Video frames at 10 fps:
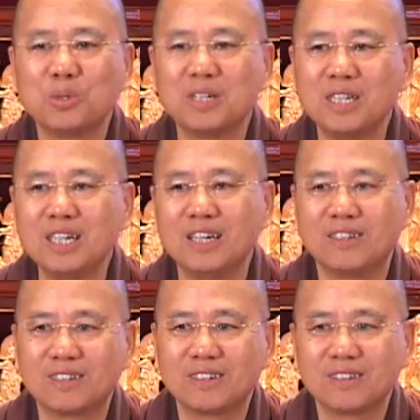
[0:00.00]

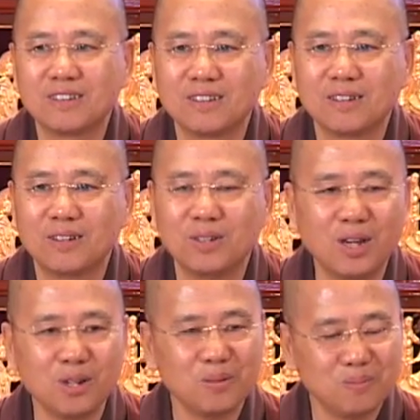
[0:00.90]
needs. You're
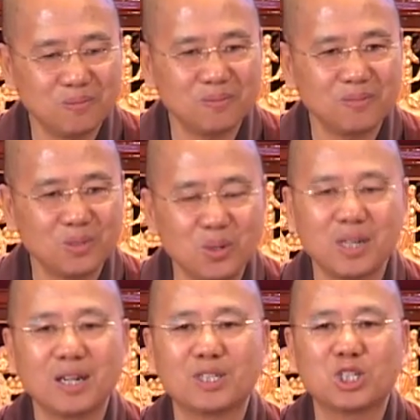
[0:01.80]
not
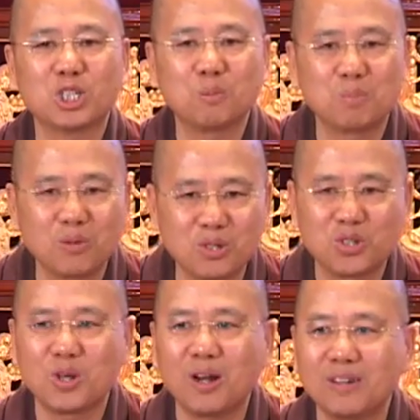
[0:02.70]
looking at the
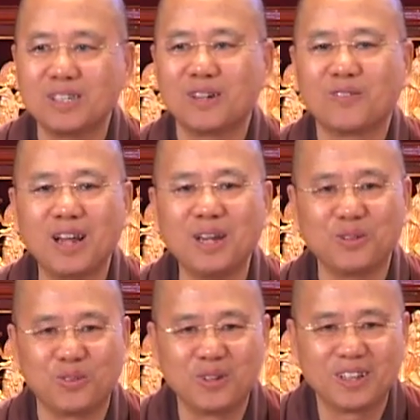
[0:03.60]
spirituality of
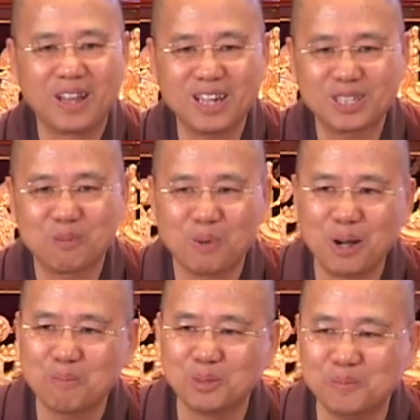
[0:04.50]
life. That's the
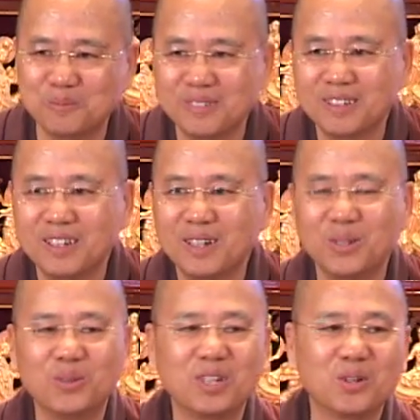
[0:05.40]
problem.
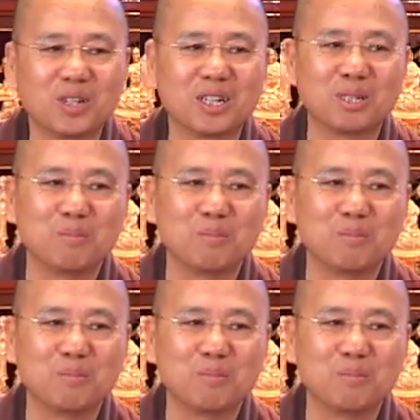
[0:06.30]
You're only looking at the